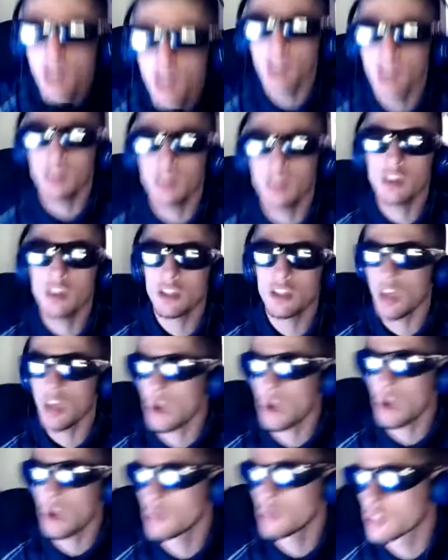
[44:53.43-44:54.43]
guess
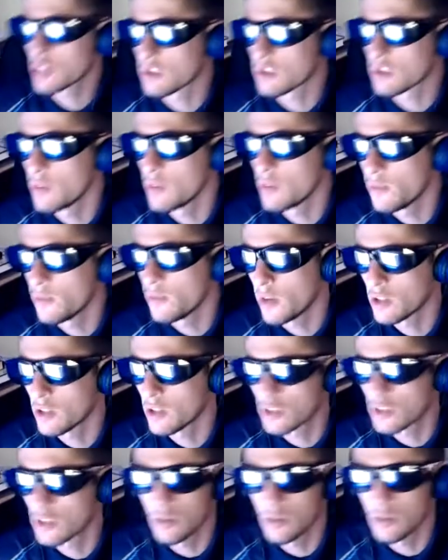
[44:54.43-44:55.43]
I would just move on
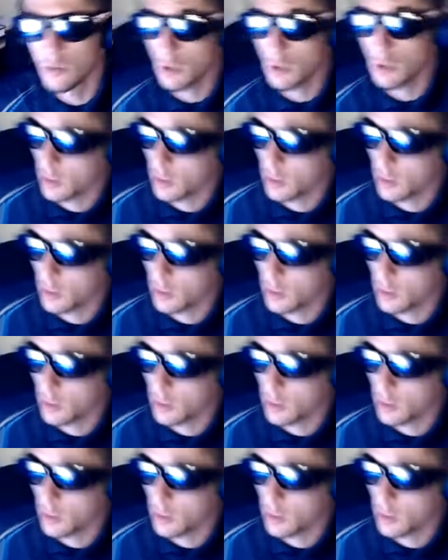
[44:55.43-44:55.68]
to